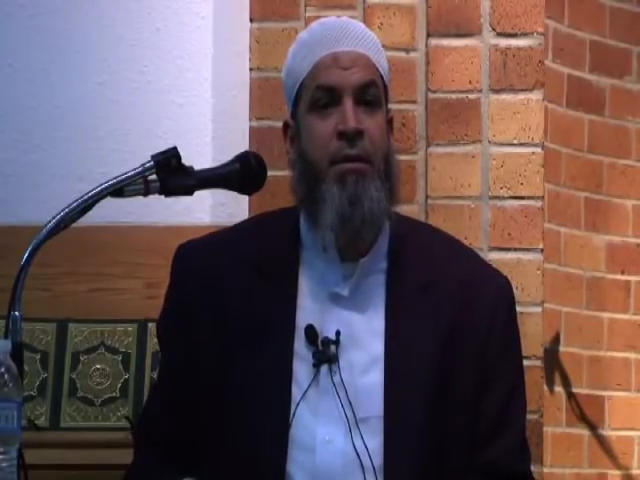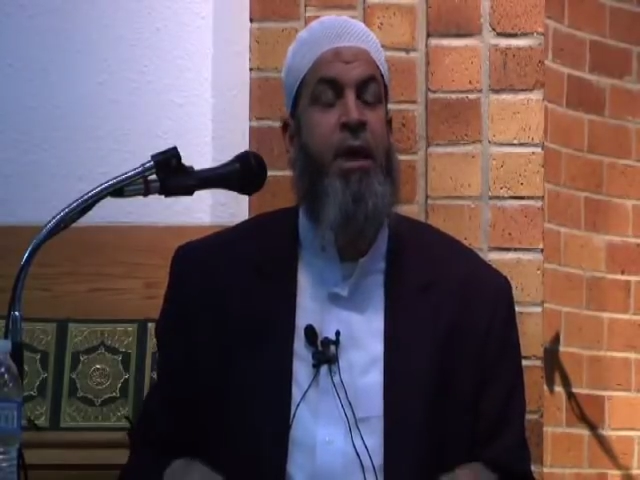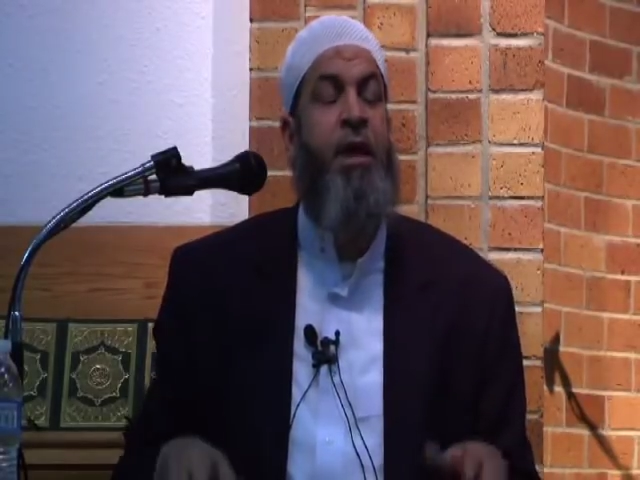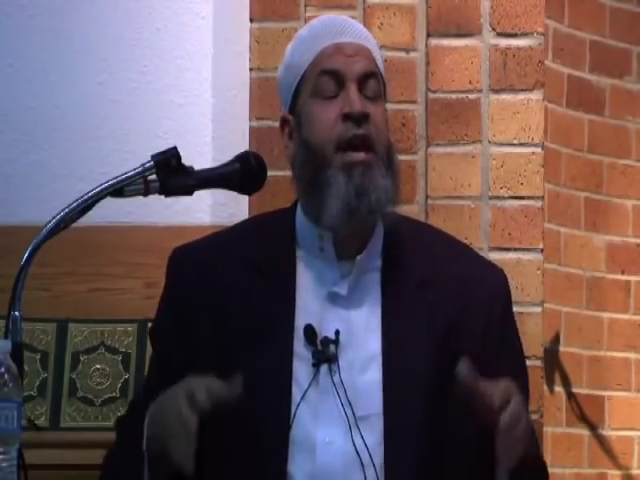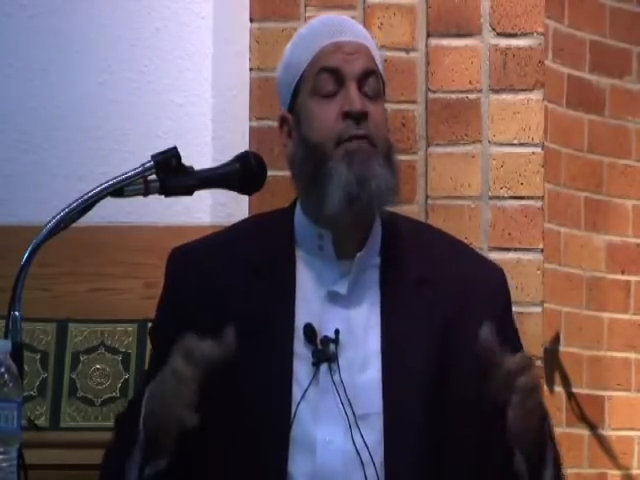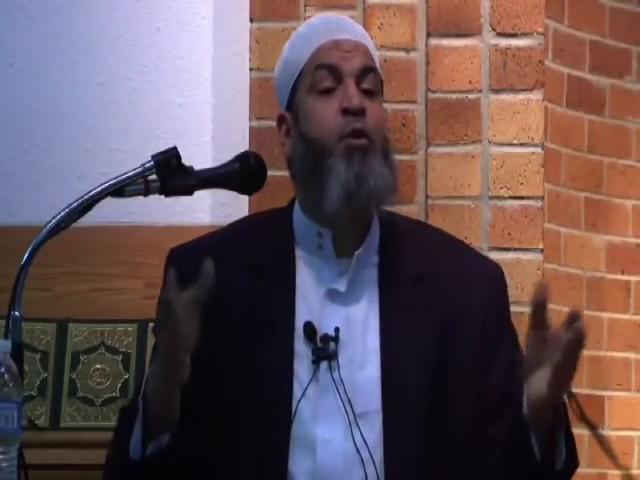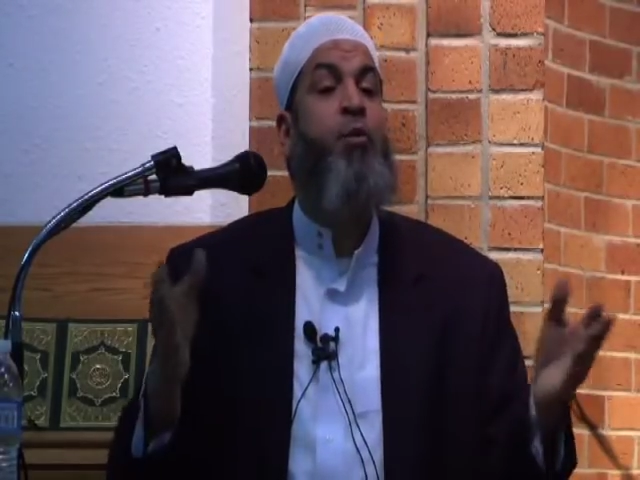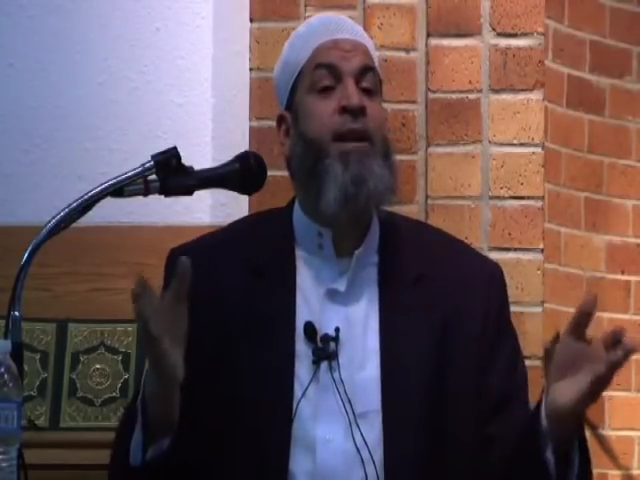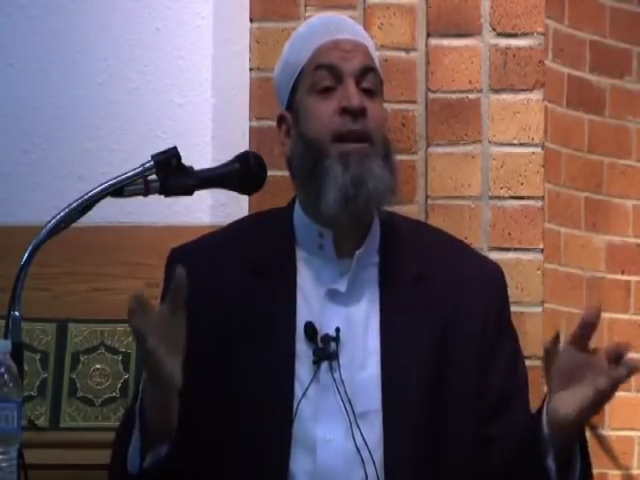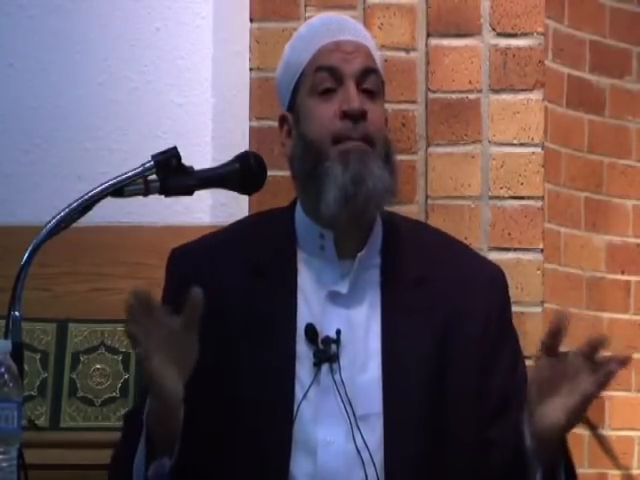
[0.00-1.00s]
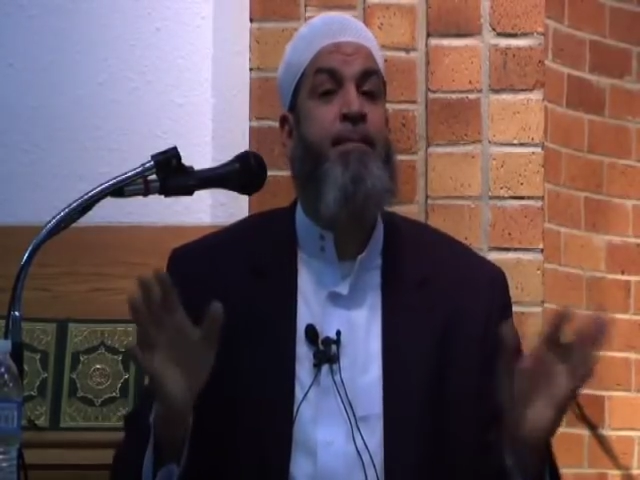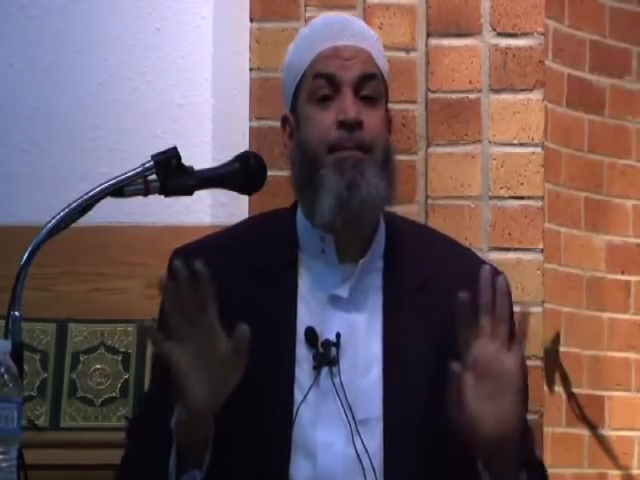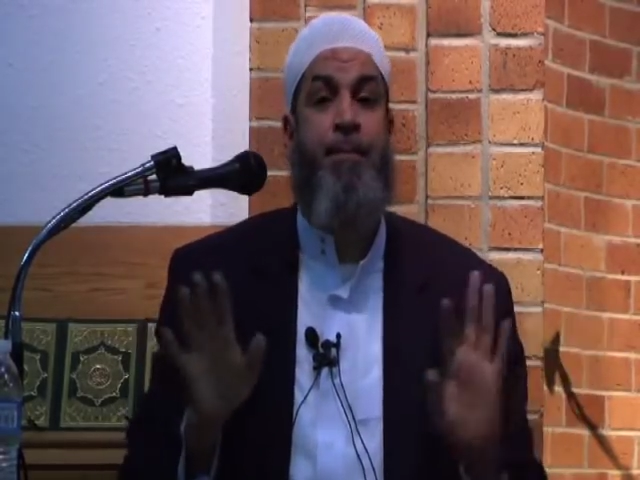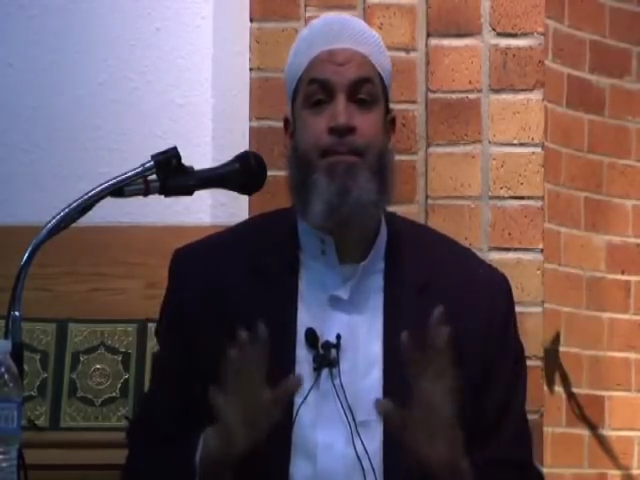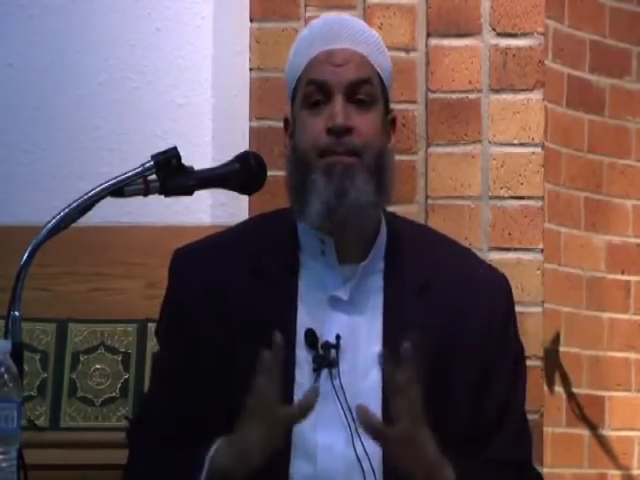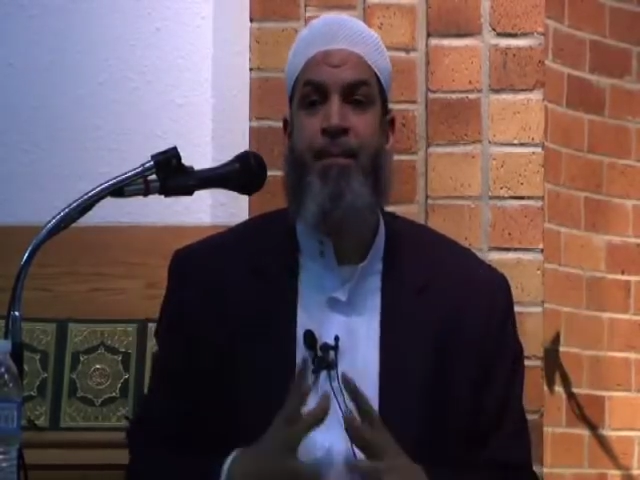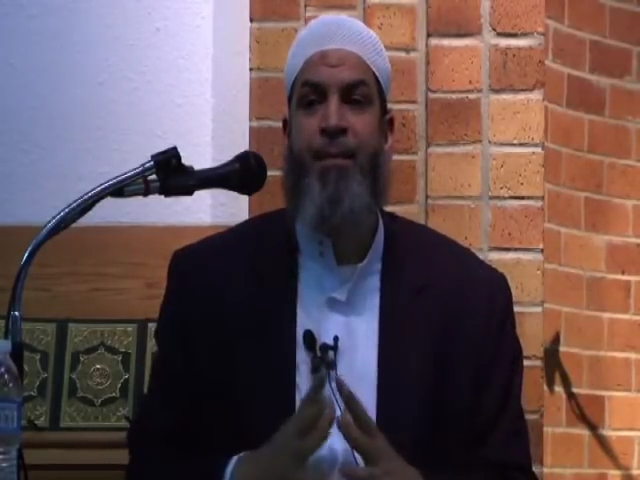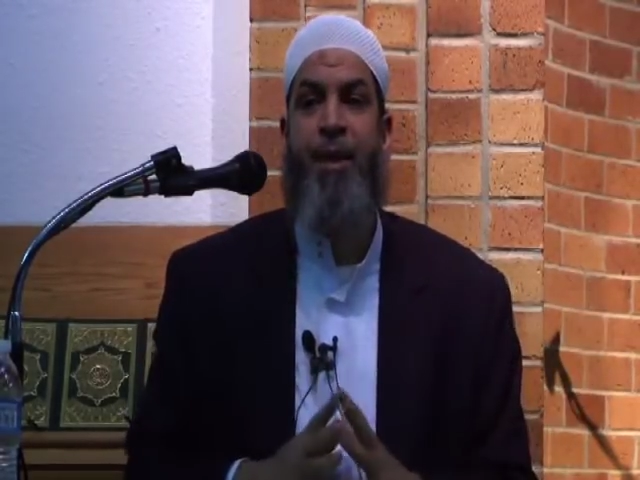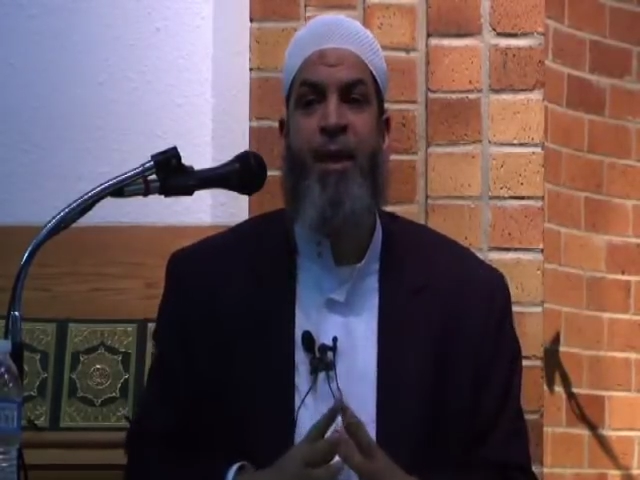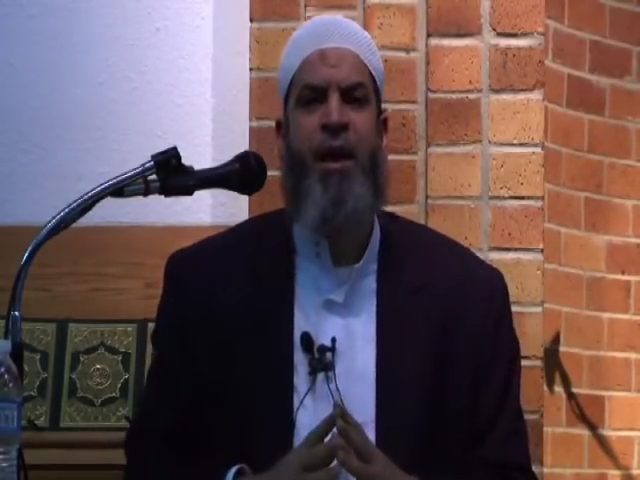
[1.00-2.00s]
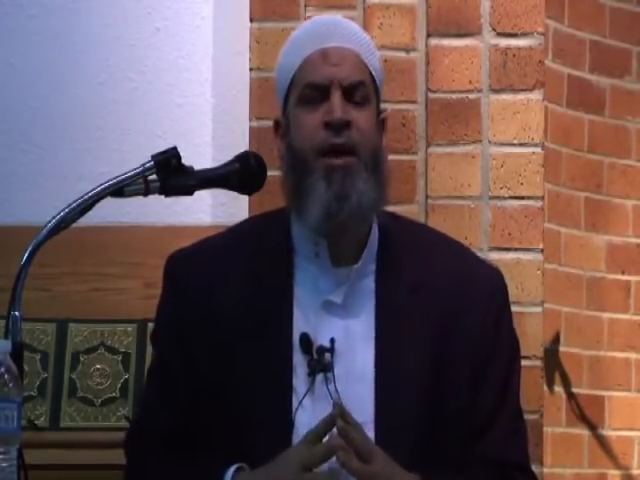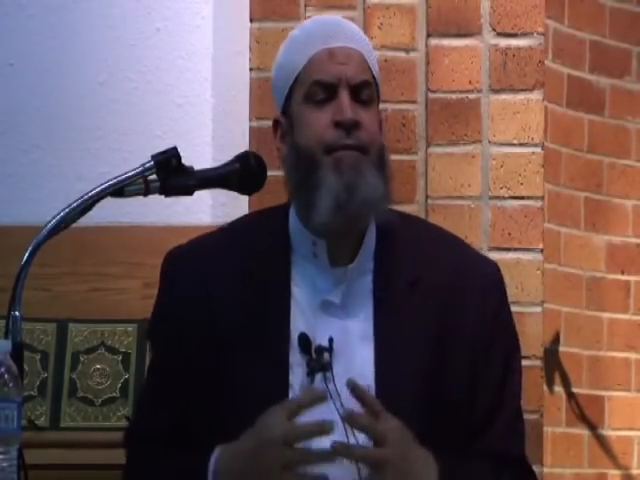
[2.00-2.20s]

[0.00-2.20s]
They came to bury him. He